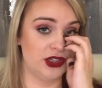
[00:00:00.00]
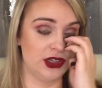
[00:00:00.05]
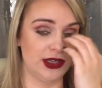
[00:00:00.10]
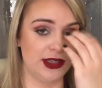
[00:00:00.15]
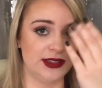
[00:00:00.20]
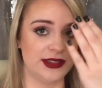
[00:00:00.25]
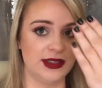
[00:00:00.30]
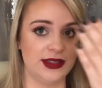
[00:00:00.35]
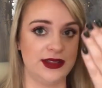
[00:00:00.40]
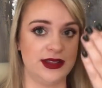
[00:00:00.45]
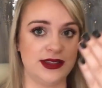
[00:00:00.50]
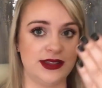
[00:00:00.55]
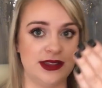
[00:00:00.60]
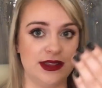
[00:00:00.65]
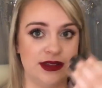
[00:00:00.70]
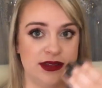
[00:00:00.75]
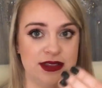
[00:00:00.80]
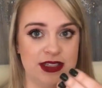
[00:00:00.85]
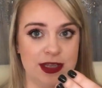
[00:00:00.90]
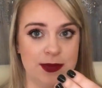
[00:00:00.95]
and it's in this
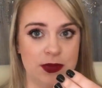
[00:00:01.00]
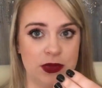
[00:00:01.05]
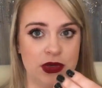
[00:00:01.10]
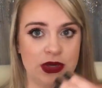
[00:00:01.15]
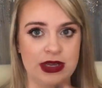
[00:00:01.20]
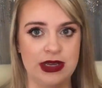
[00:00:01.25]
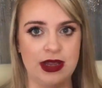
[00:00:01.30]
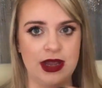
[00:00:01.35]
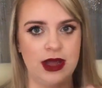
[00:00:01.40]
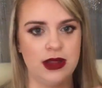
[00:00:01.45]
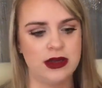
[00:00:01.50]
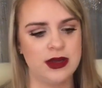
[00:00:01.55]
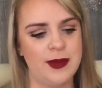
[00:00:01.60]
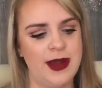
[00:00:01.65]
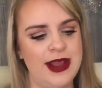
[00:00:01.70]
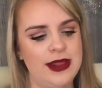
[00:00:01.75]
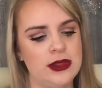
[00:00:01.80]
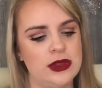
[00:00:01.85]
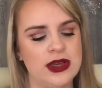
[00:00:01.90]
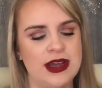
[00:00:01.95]
deep green color. It
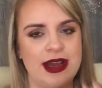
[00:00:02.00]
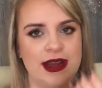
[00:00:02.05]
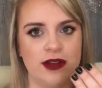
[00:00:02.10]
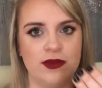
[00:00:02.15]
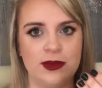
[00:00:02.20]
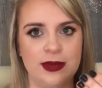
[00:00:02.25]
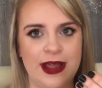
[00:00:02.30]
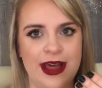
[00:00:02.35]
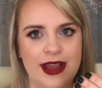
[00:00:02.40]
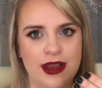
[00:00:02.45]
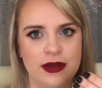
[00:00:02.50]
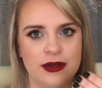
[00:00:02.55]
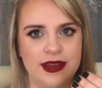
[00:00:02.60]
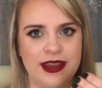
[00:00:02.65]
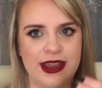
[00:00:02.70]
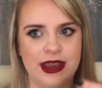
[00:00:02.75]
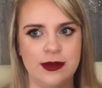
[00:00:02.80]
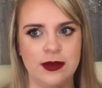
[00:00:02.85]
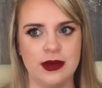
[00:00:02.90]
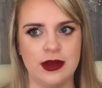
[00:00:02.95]
might look kind of black on
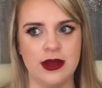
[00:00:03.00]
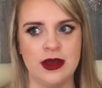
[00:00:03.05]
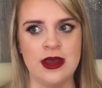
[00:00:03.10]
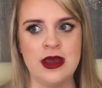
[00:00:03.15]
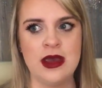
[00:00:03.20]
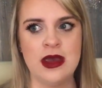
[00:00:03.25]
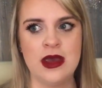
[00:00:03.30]
camera,